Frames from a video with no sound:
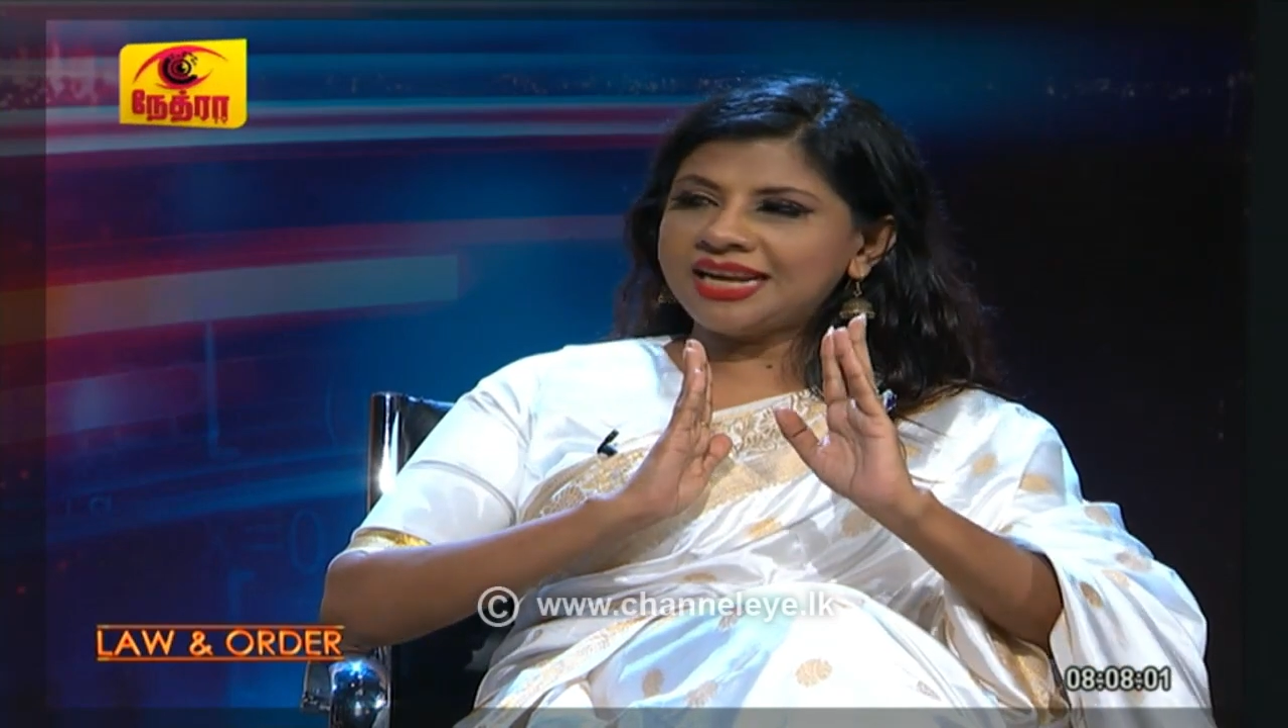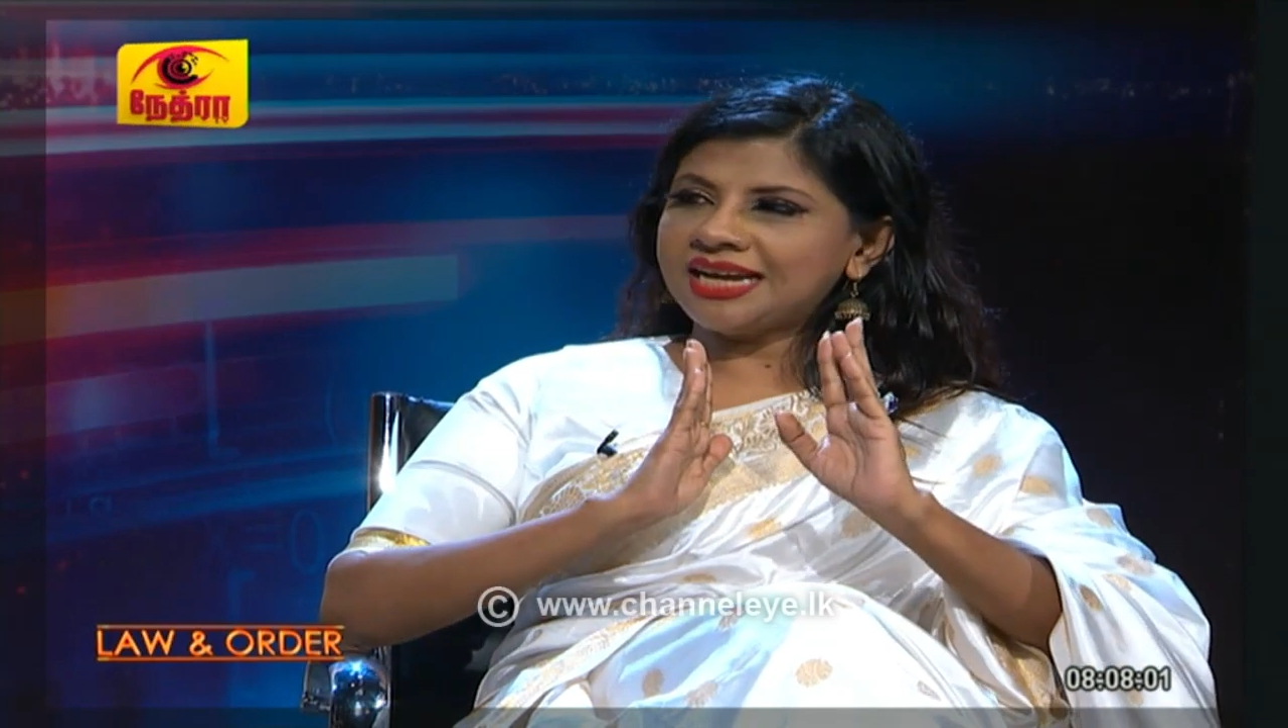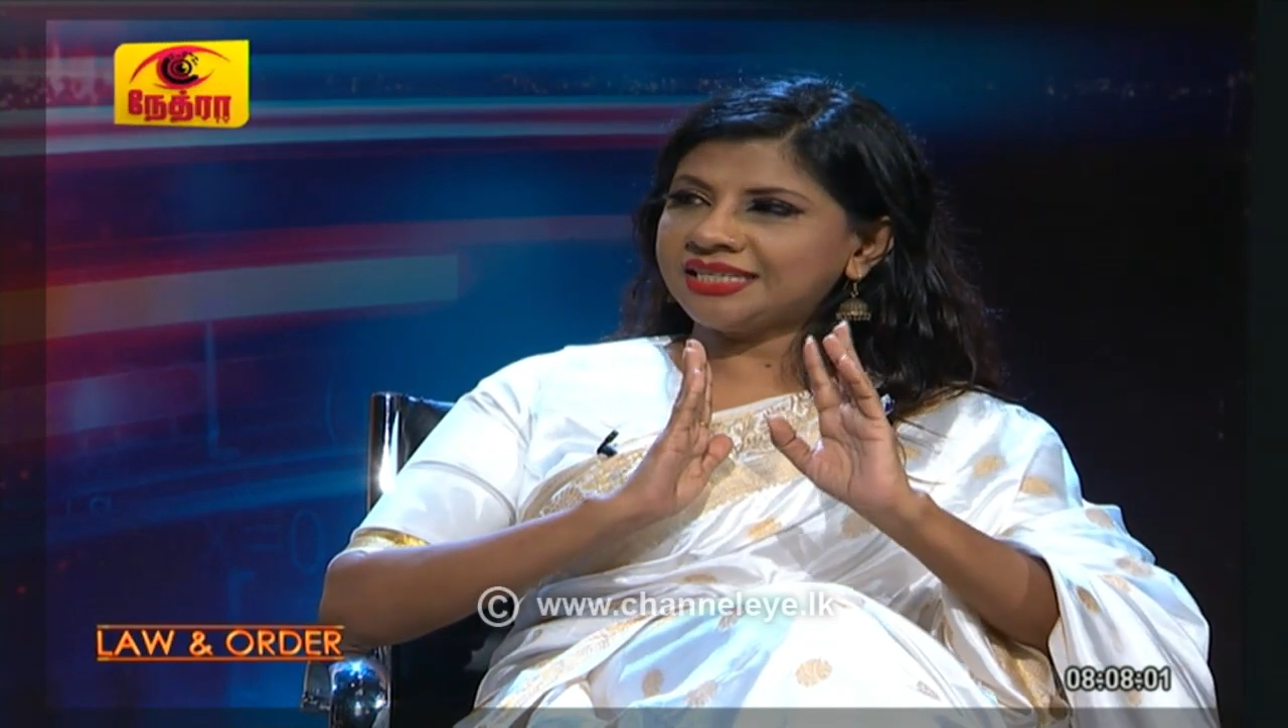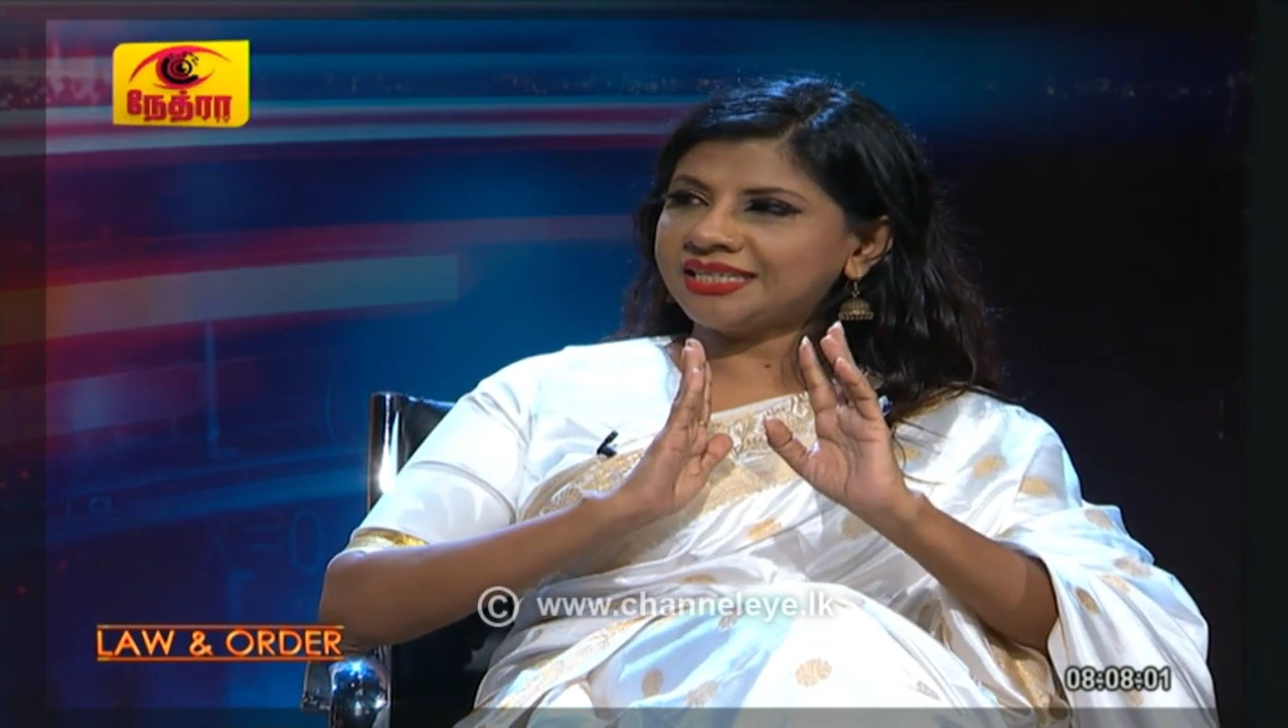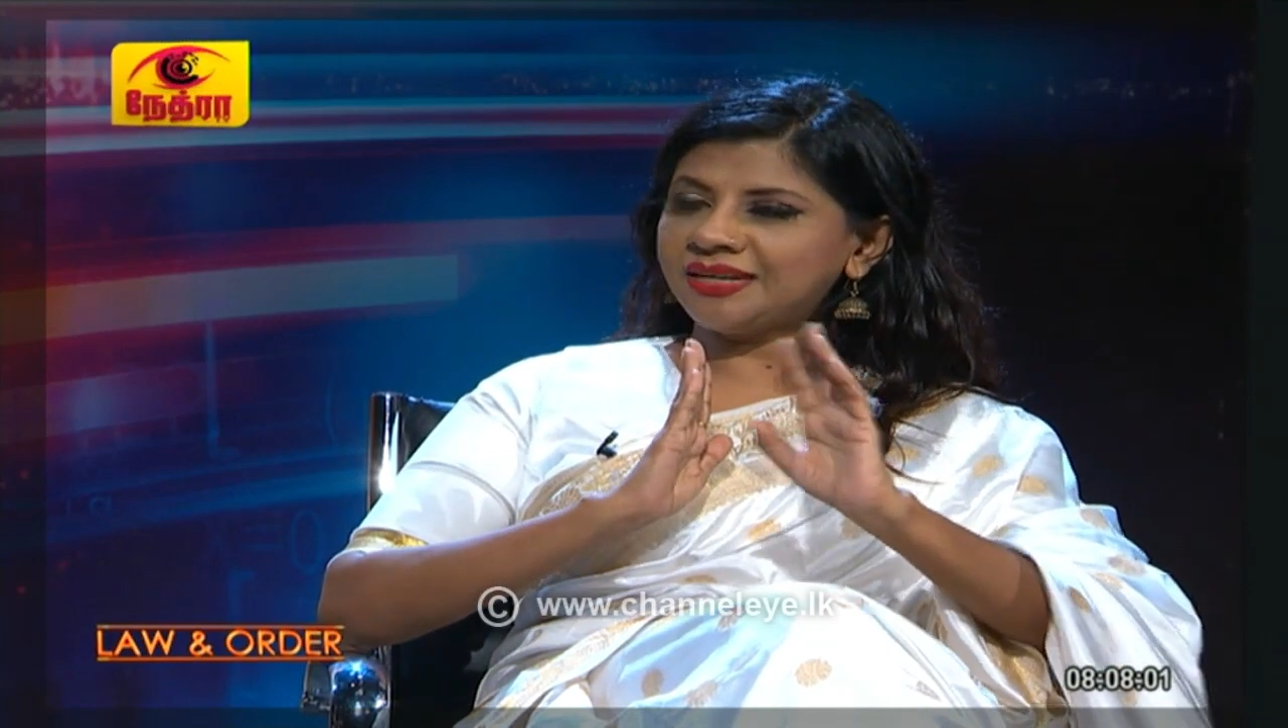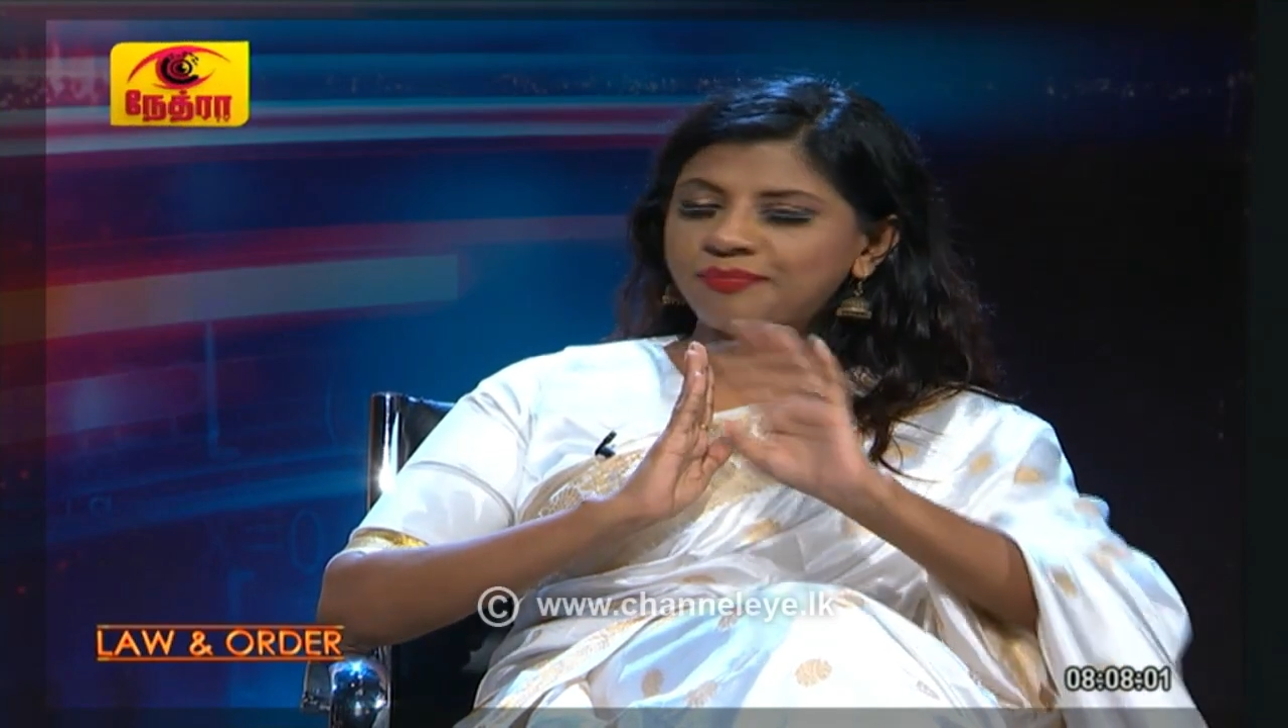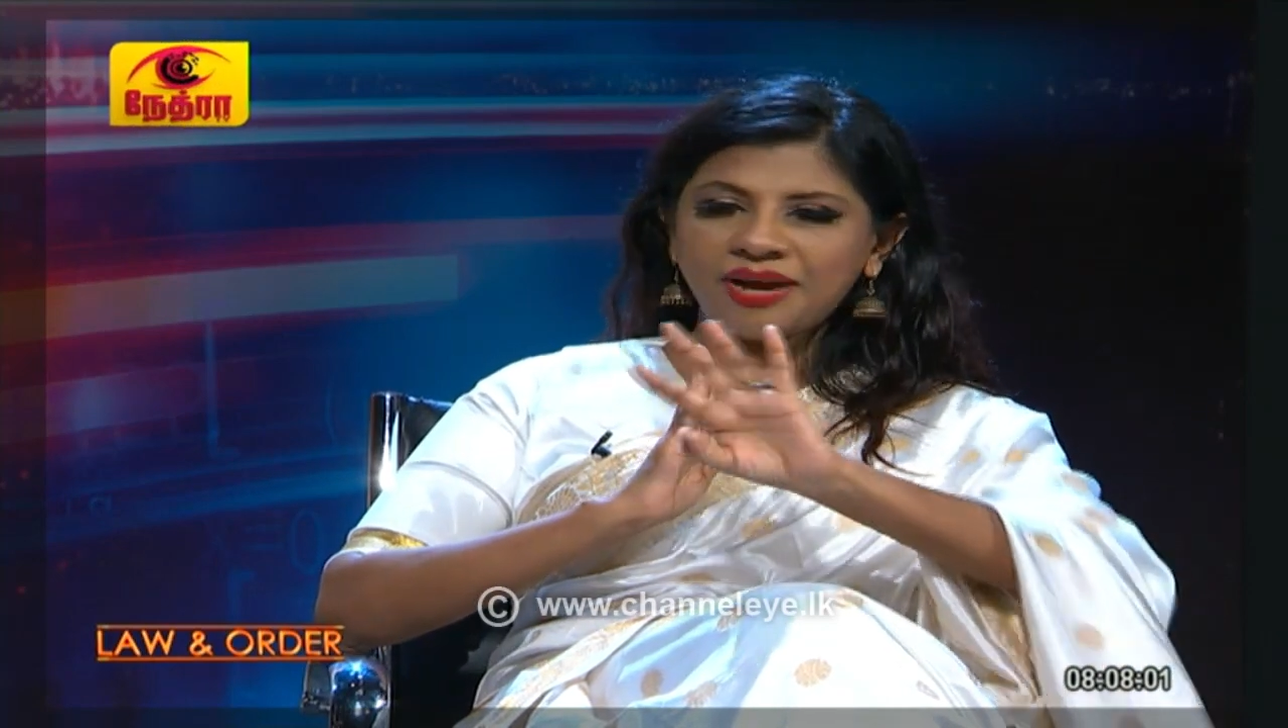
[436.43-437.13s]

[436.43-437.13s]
action